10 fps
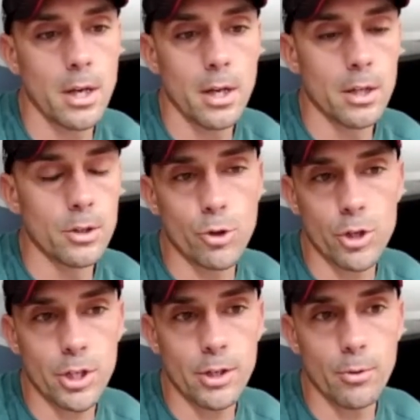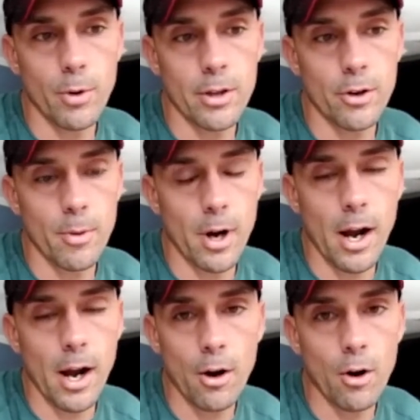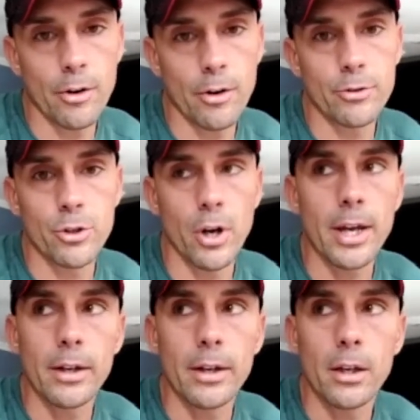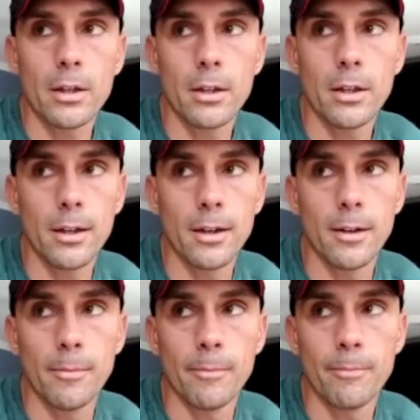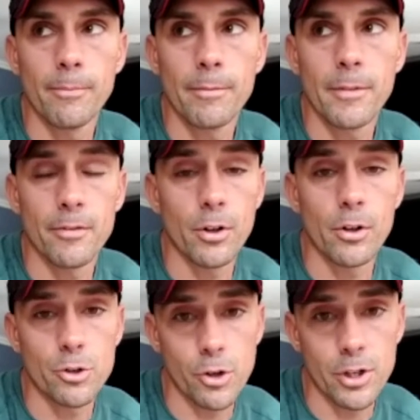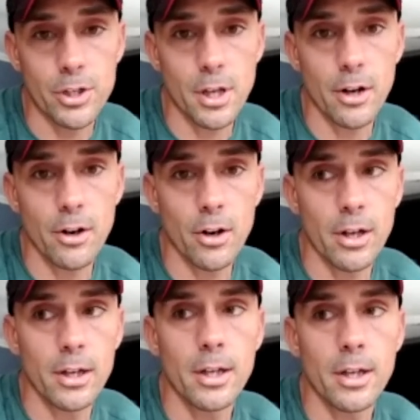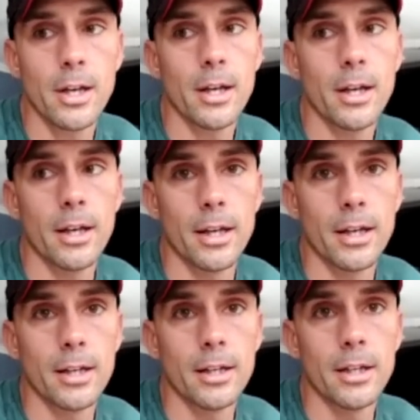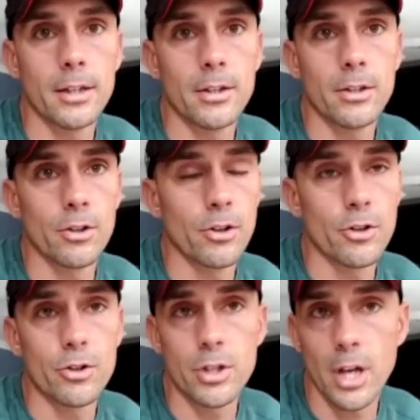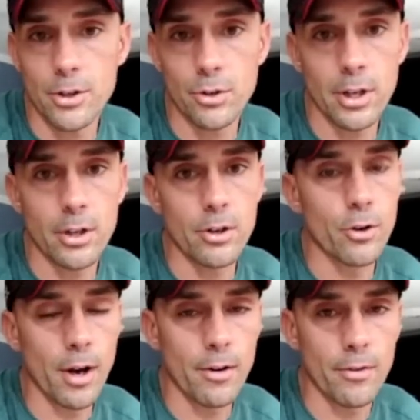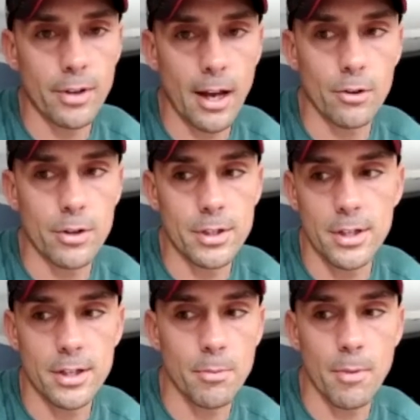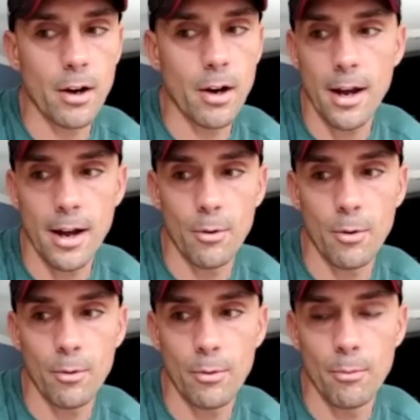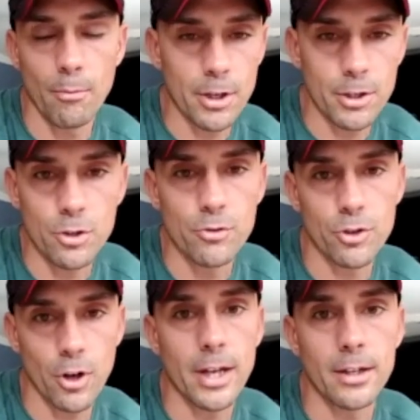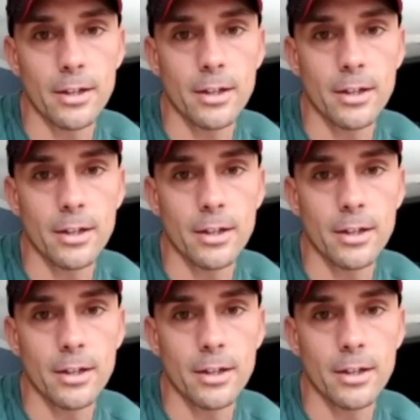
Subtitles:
nutrition and weather, no matter how hard you train, if your nutrition's not on, and you're dehydrated, or you don't have enough calories, it doesn't matter how much you trained.